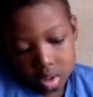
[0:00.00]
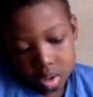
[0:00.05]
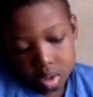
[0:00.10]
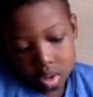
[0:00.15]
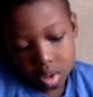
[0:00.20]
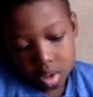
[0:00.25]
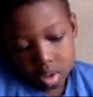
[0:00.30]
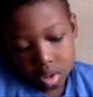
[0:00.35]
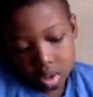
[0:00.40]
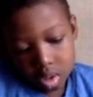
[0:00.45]

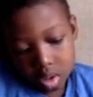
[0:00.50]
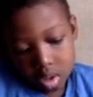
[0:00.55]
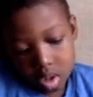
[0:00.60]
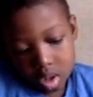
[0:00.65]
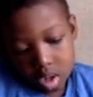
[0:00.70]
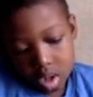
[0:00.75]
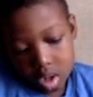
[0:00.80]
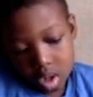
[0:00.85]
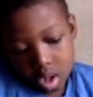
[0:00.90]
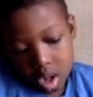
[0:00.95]

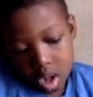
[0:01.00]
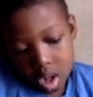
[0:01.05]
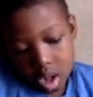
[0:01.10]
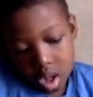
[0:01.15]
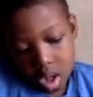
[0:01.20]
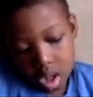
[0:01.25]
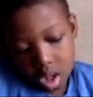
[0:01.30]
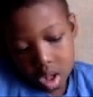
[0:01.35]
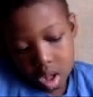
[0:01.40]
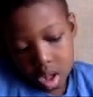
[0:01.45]

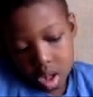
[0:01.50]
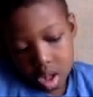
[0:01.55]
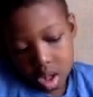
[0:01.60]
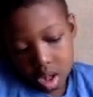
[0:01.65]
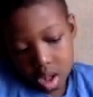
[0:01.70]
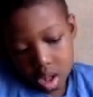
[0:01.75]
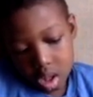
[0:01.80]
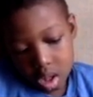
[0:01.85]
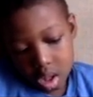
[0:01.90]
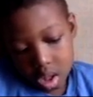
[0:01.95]

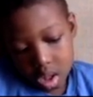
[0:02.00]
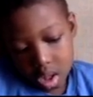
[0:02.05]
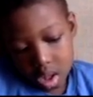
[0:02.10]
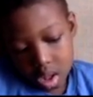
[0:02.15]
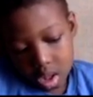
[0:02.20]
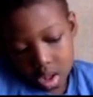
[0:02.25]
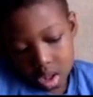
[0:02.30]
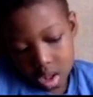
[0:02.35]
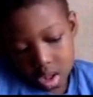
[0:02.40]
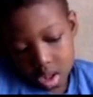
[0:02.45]

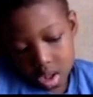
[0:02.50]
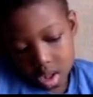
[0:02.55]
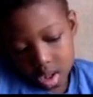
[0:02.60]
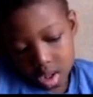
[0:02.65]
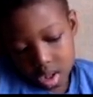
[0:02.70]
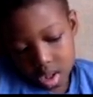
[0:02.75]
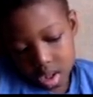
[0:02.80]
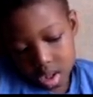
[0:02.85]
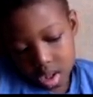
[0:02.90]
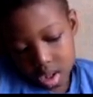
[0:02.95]

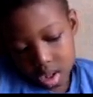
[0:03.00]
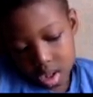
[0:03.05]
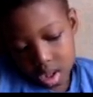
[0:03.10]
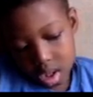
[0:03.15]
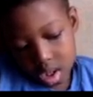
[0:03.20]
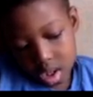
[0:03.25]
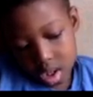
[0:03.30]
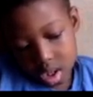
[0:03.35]
The person shown says nothing.